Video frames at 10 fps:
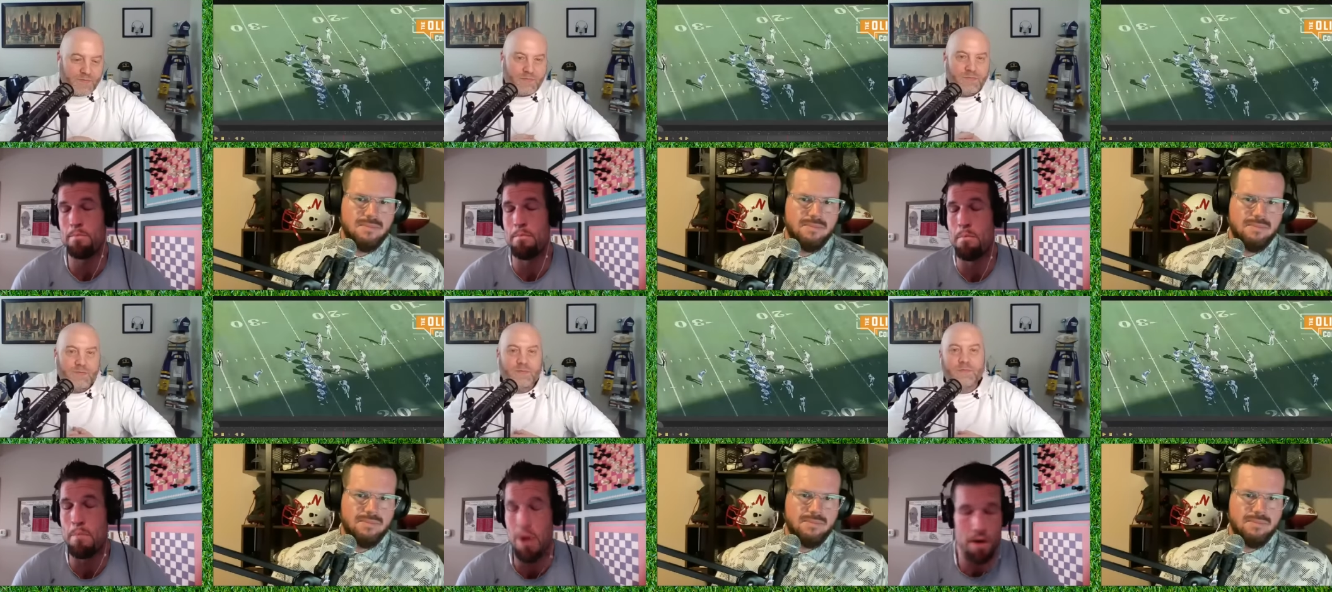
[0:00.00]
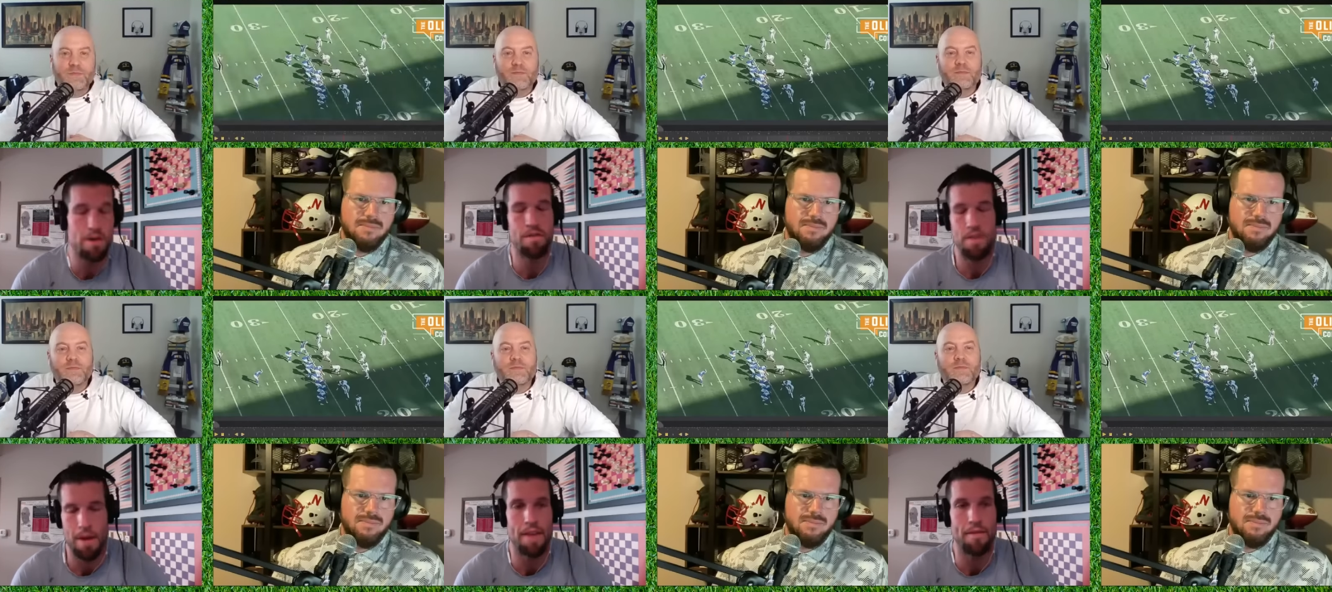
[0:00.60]
Speaker 1: murdered
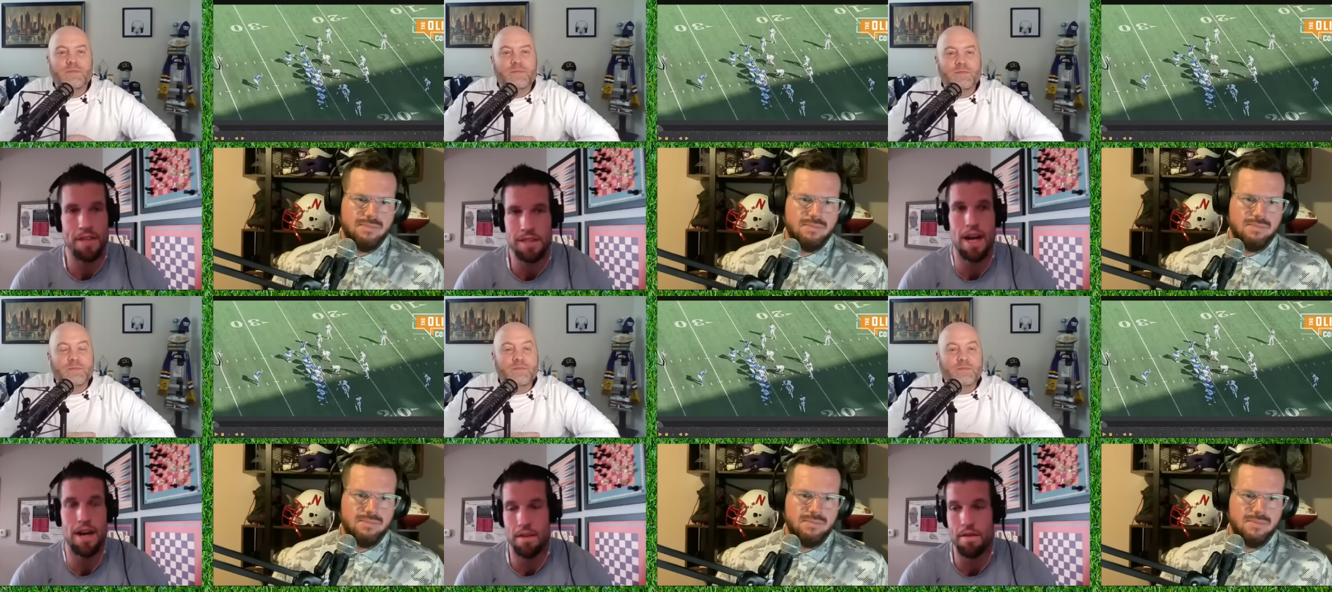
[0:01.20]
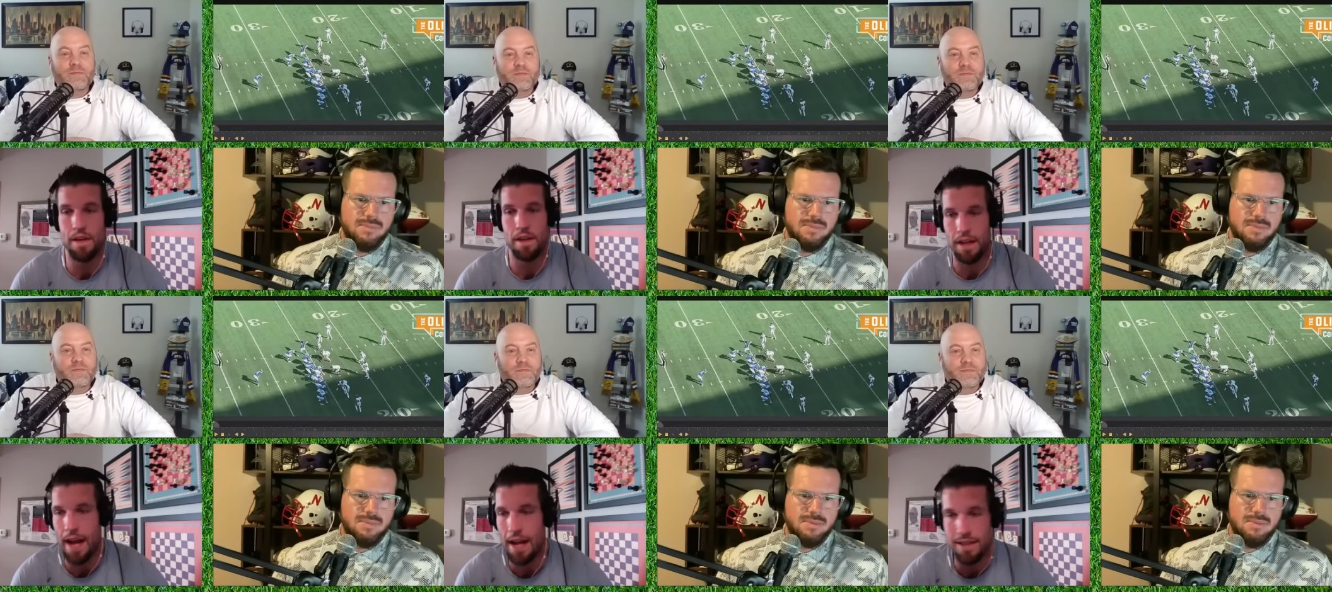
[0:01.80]
from every side of the field.
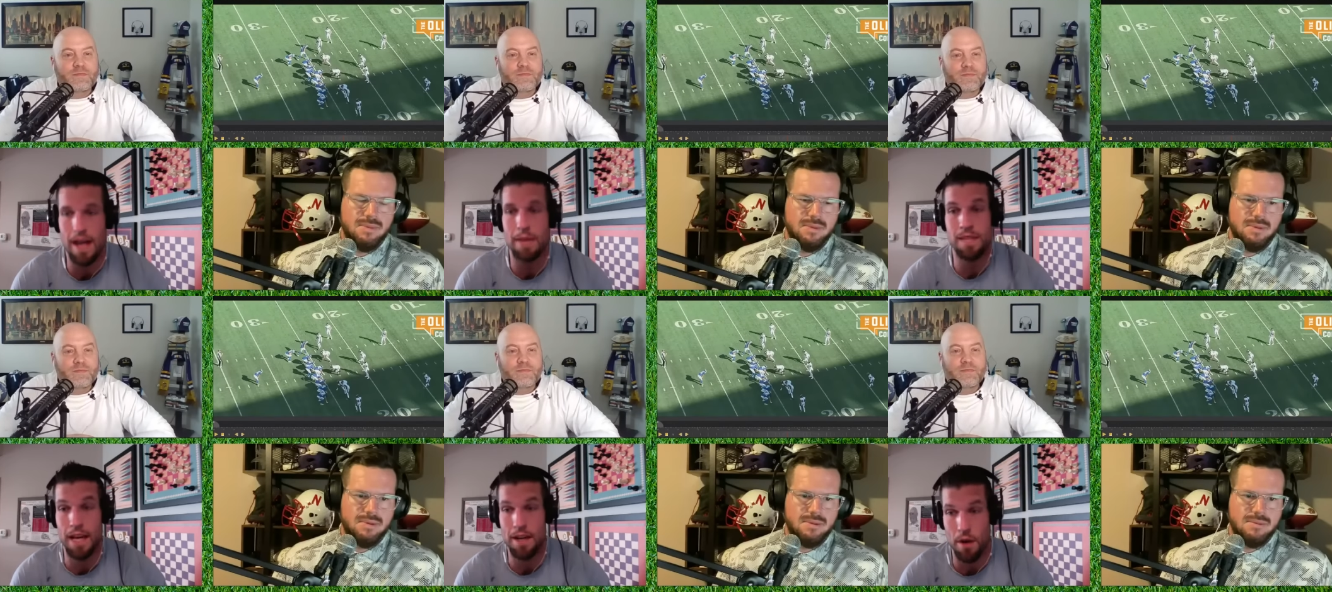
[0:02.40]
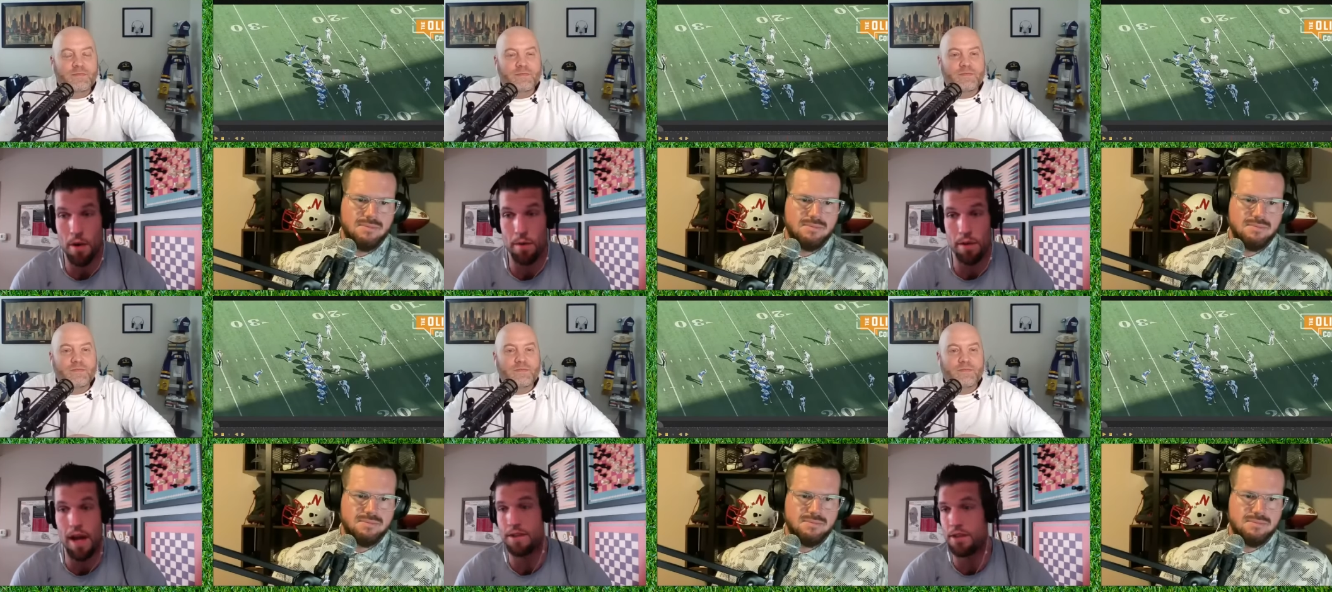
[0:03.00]
Like at times he had no O
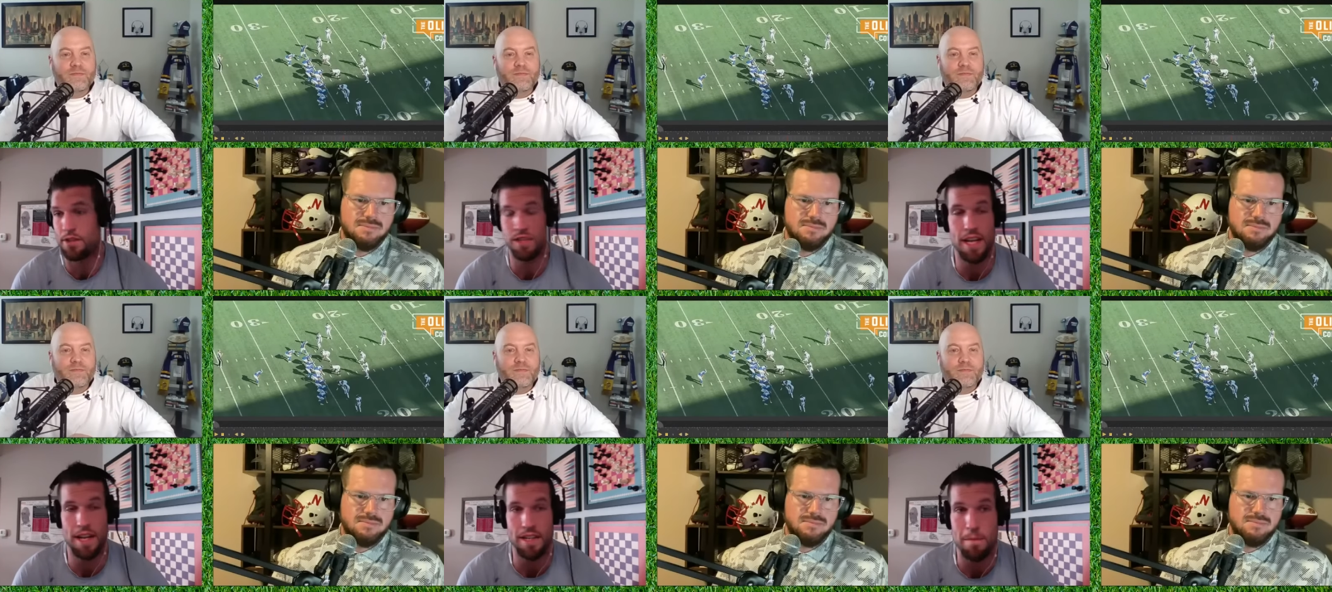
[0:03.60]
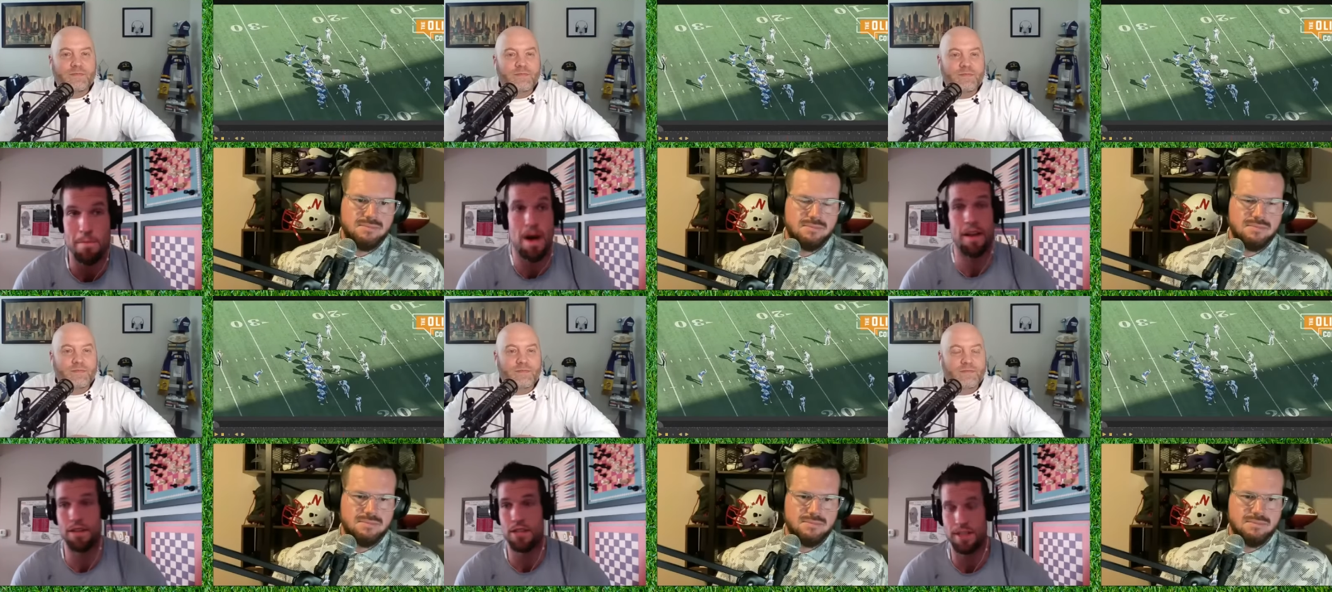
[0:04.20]
line, just getting
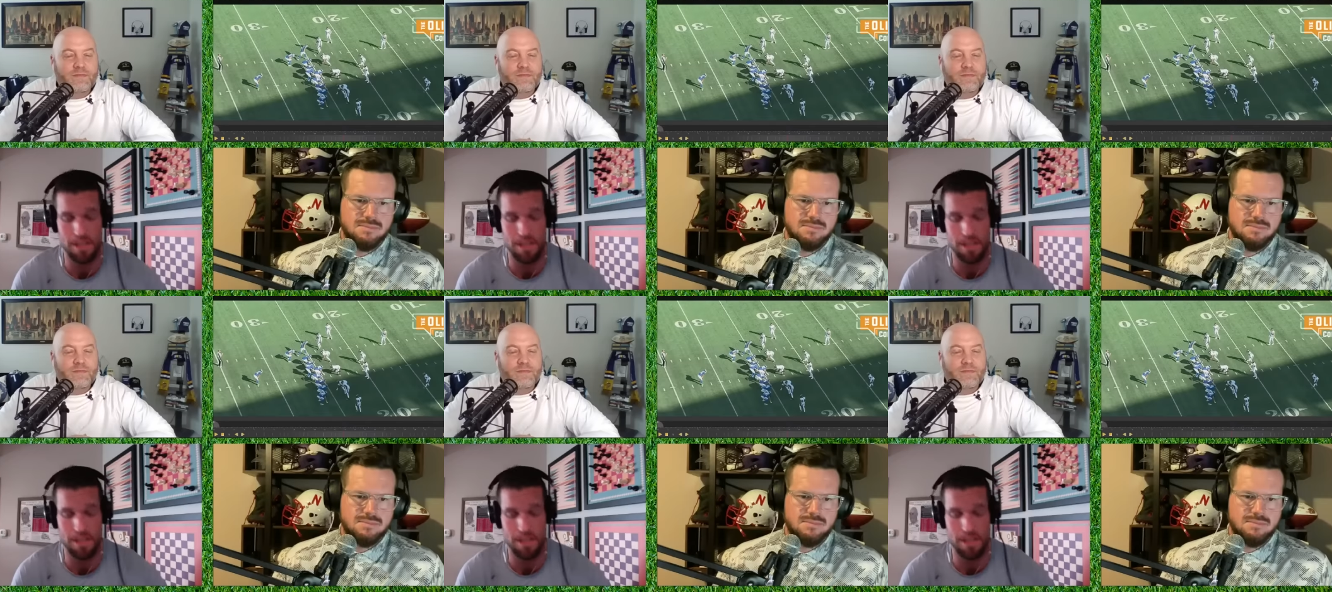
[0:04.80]
demolished.